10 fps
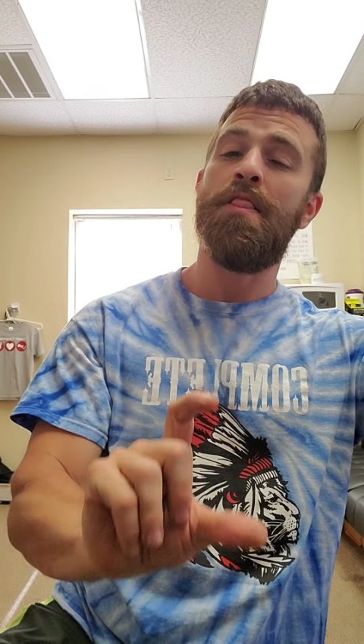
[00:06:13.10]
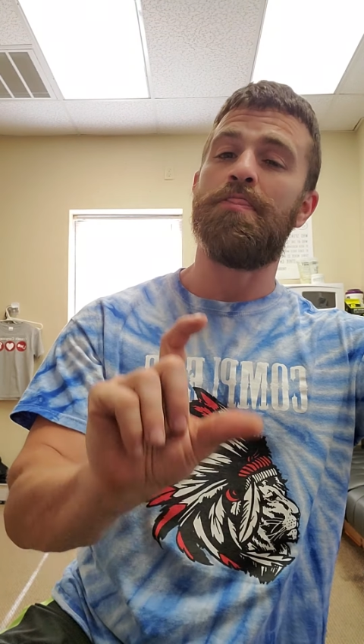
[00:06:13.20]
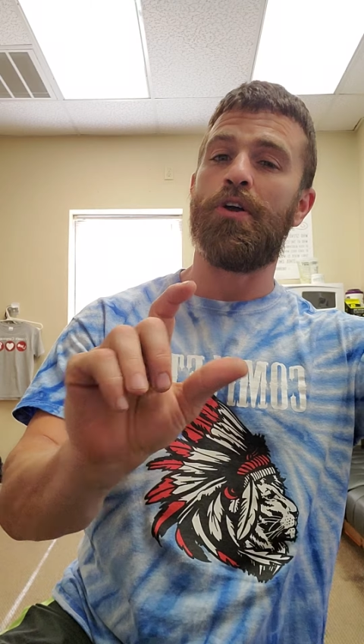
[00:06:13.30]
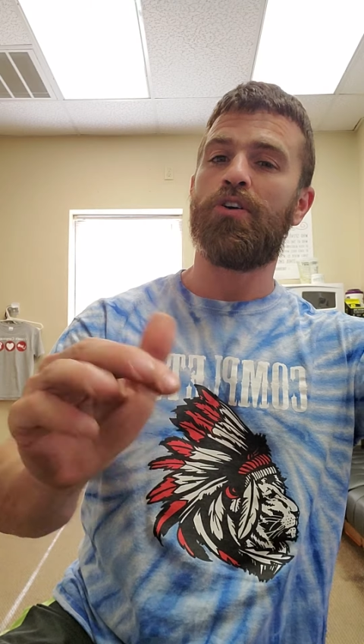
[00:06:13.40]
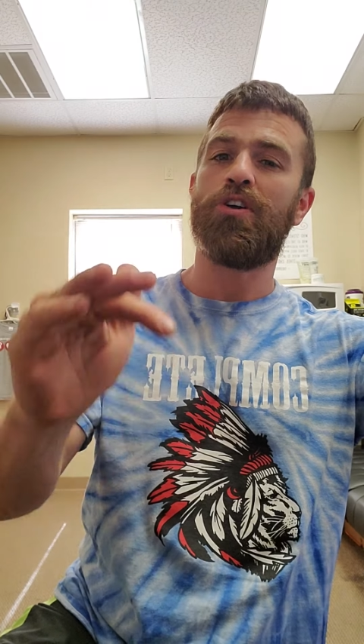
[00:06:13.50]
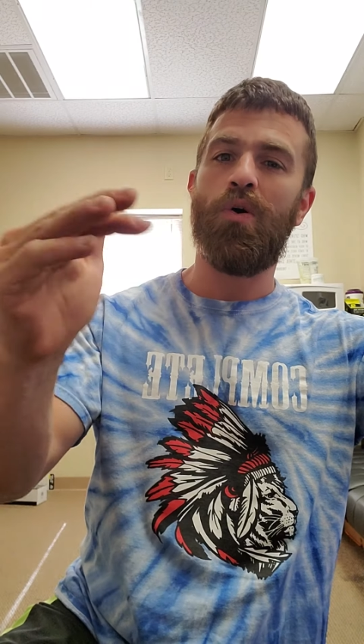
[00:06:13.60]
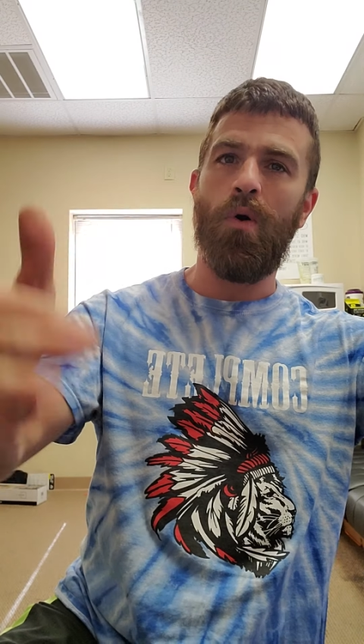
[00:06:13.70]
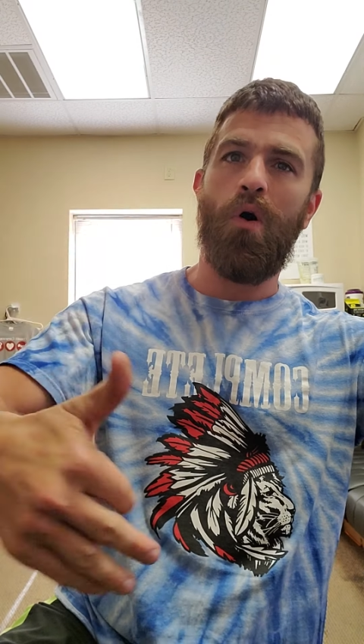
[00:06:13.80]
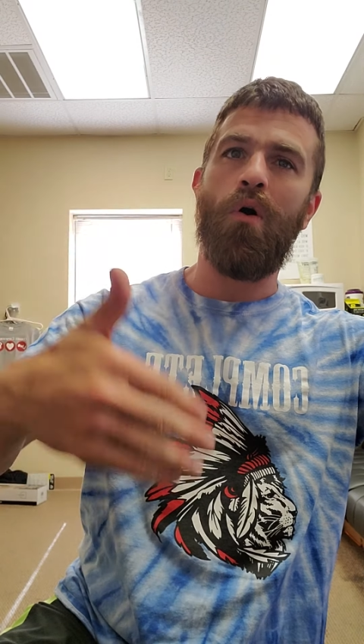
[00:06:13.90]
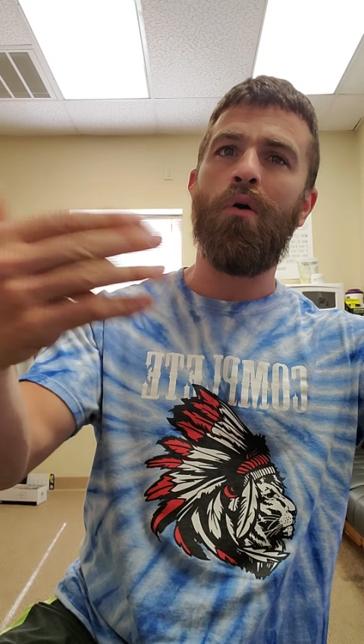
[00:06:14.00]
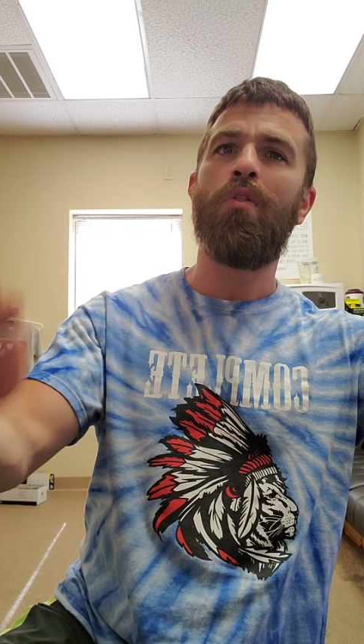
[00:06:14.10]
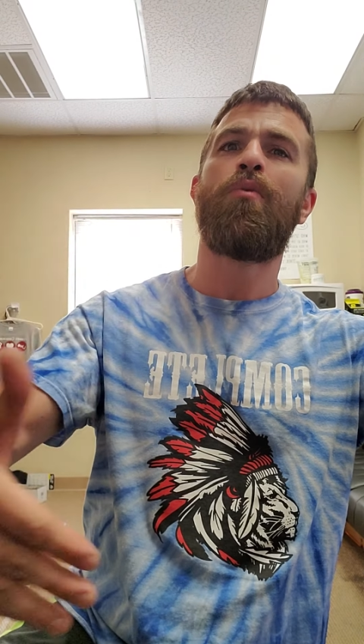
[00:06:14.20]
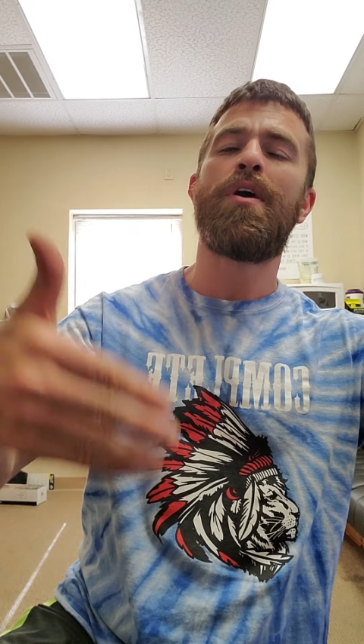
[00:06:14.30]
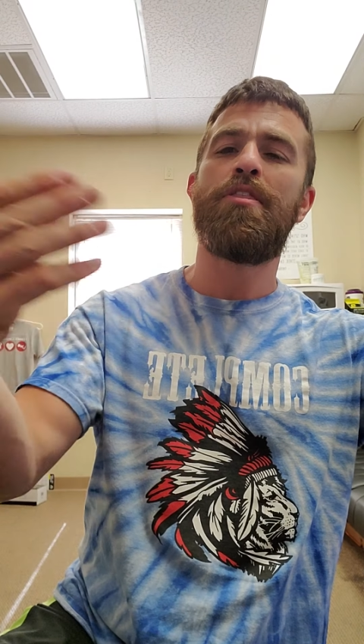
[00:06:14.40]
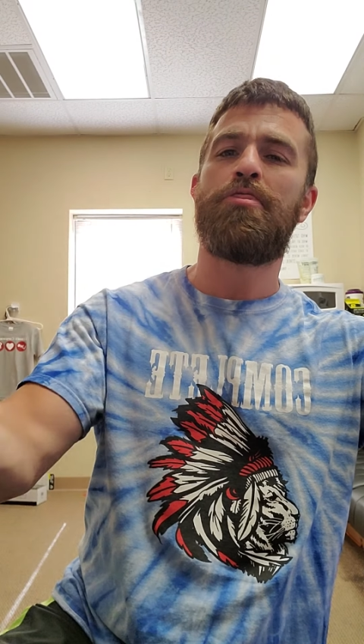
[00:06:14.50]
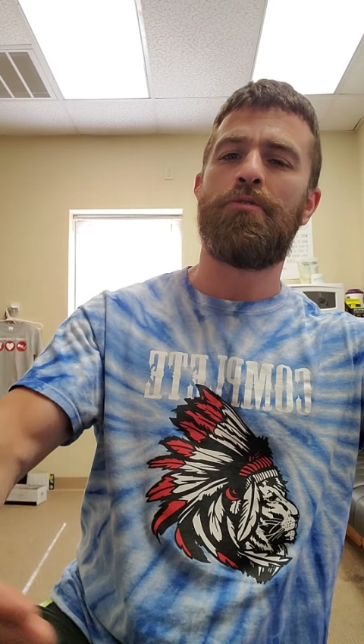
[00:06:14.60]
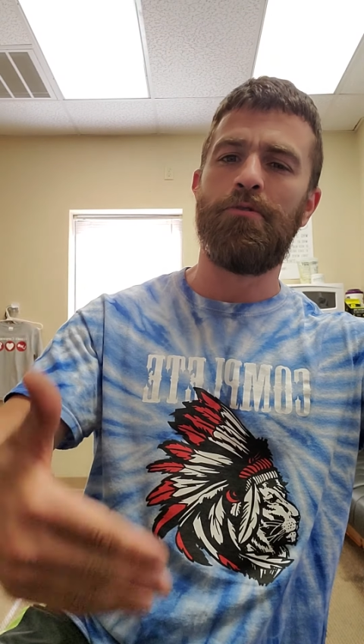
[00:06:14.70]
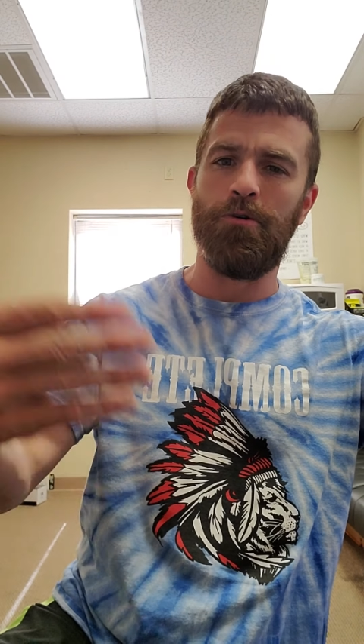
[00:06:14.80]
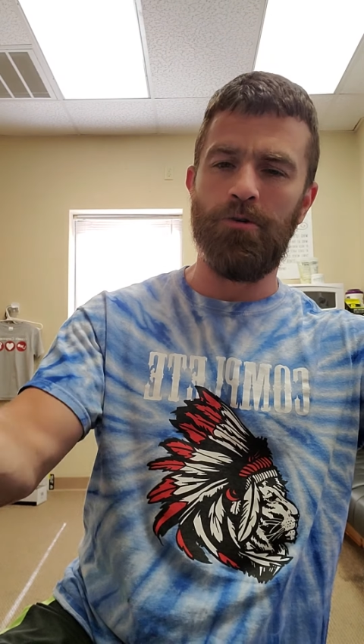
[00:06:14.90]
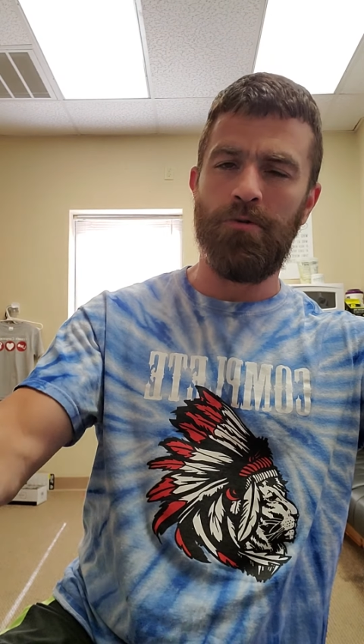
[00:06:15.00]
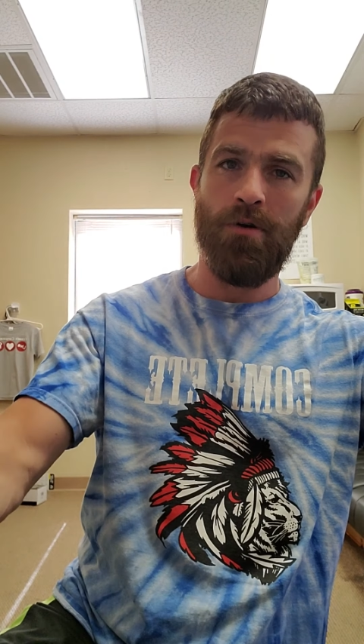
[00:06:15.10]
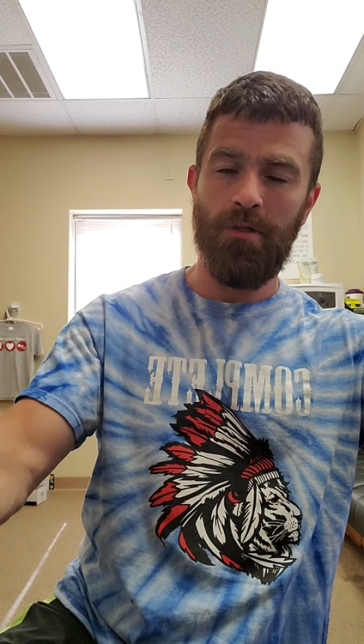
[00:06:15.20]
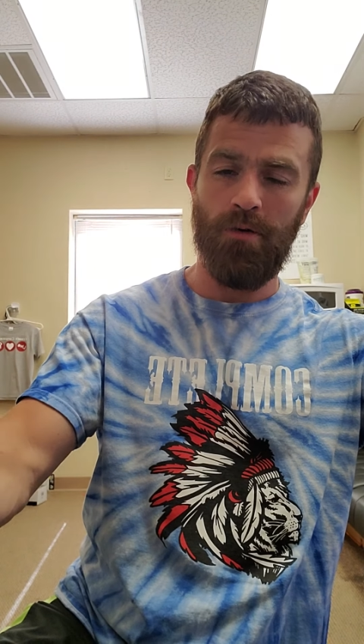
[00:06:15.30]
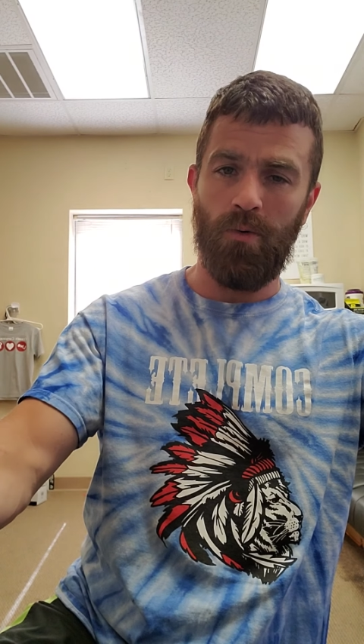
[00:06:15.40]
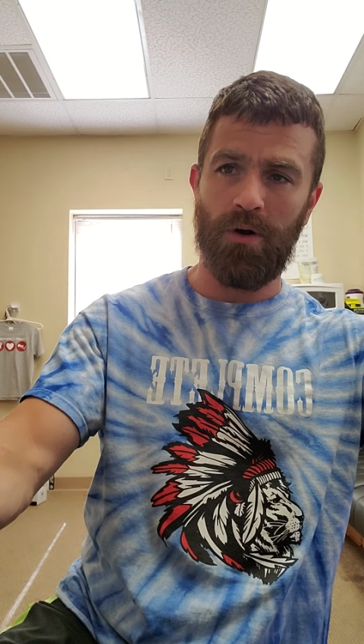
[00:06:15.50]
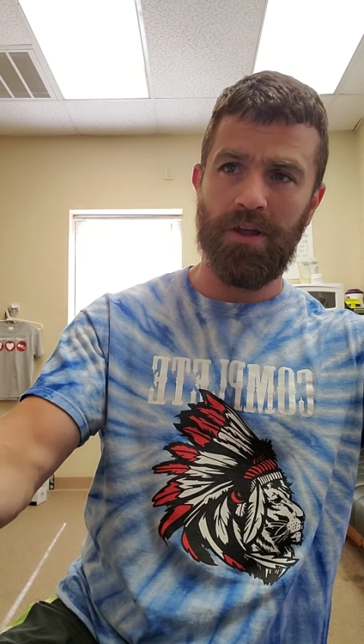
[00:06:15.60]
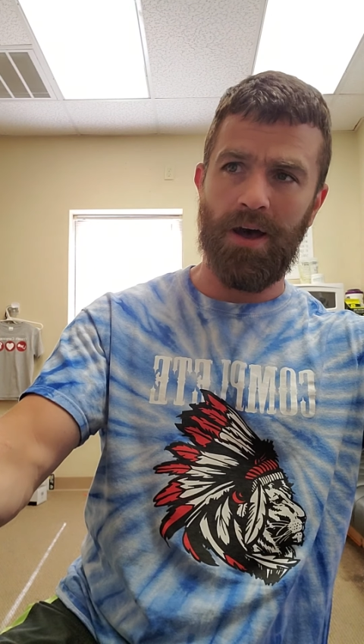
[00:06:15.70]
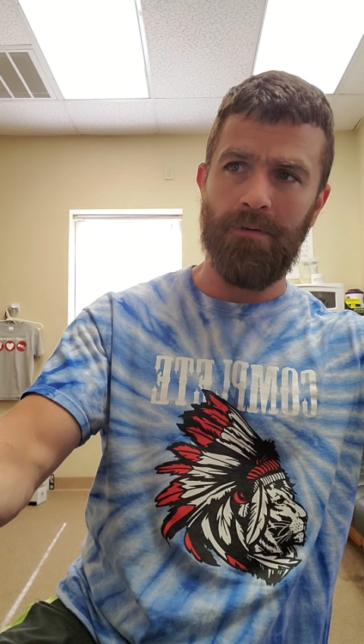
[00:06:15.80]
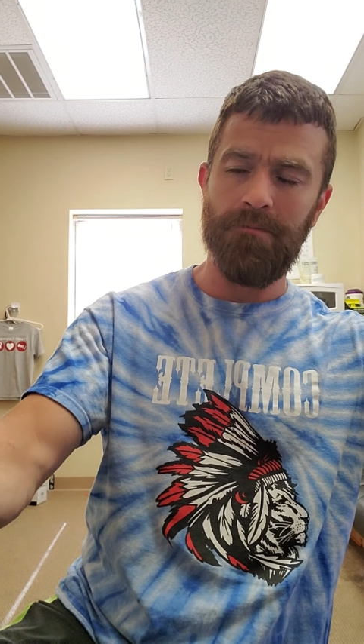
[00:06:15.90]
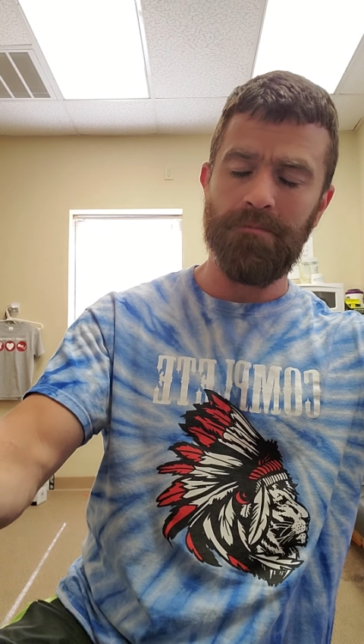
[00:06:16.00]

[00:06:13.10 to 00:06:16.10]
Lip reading: They're going to go all the way through the workout.